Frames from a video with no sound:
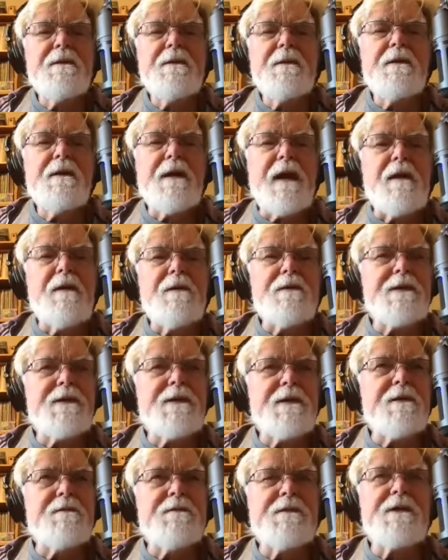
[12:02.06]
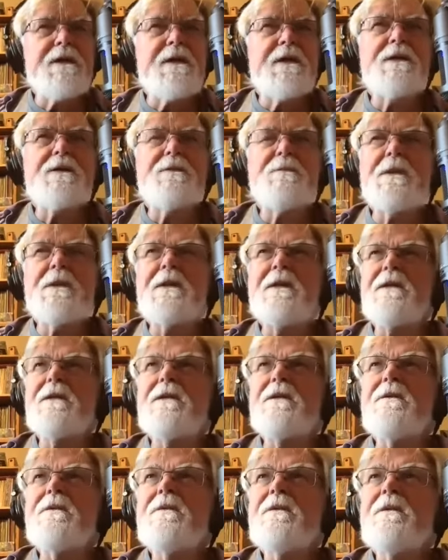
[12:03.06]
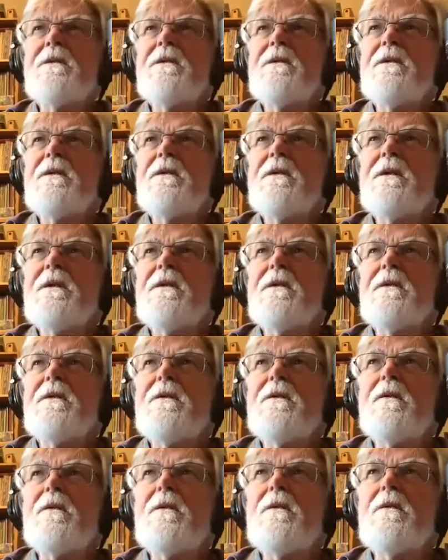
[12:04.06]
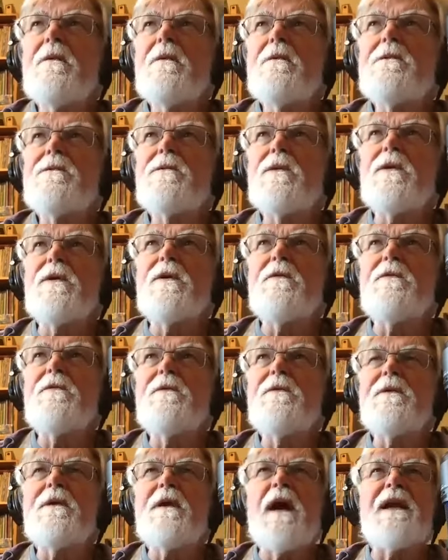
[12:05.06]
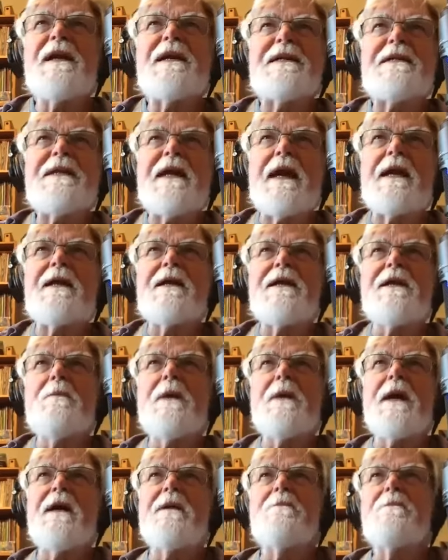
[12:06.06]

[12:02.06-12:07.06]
I always think of Zen as being sort of not exactly about